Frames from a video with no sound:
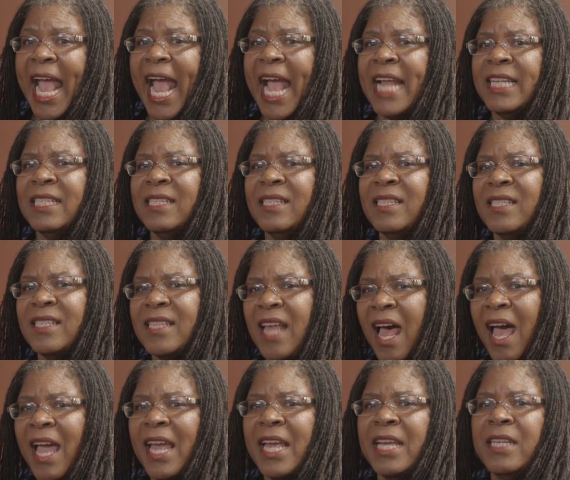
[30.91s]
and
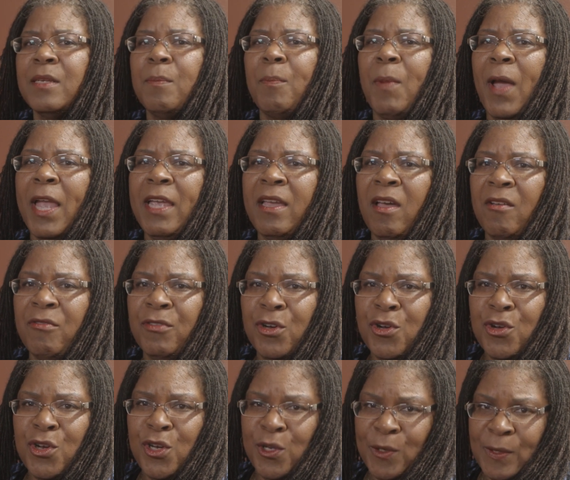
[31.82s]
signed by
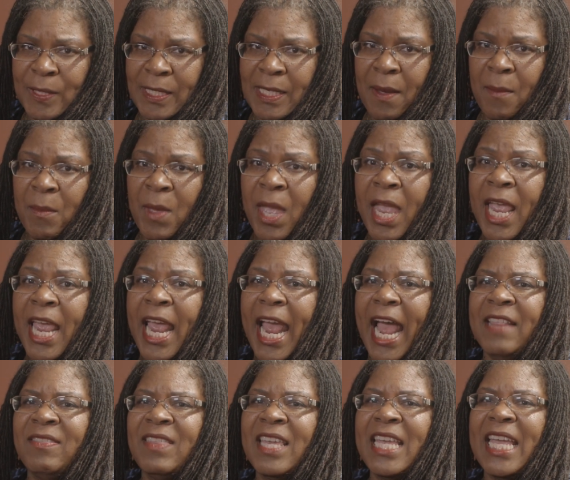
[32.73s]
Governor Newsom
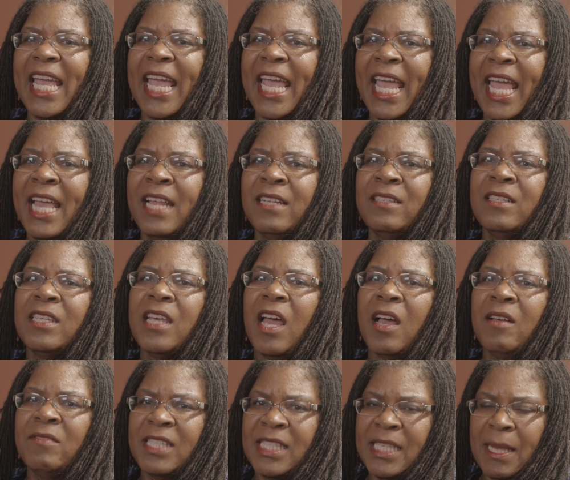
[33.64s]
at the end
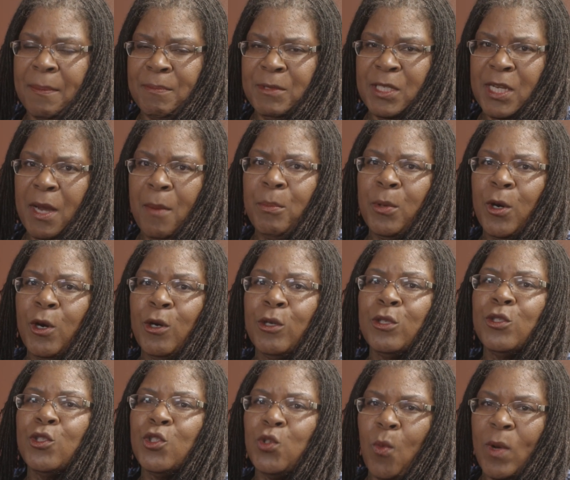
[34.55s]
of
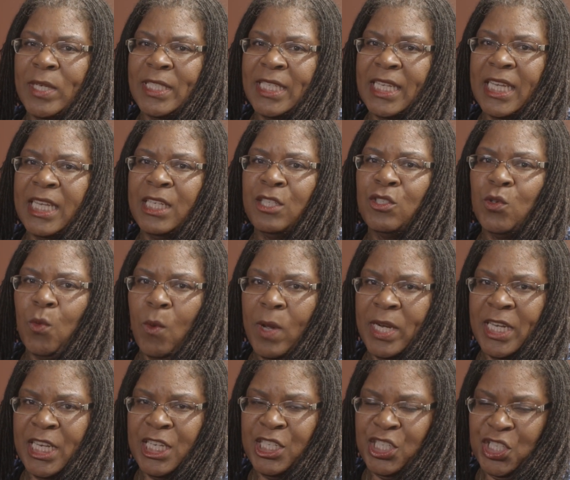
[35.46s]
September
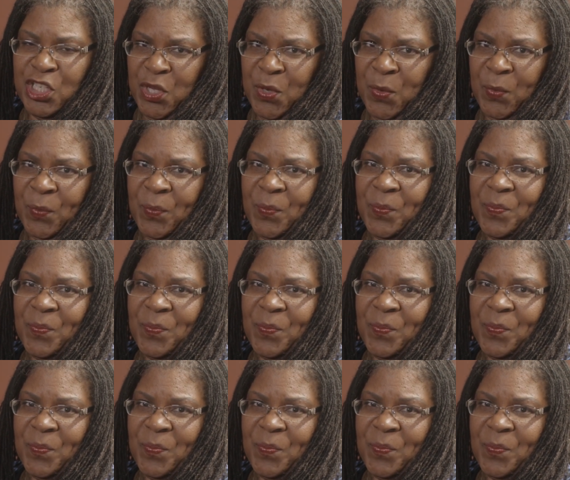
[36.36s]
2022.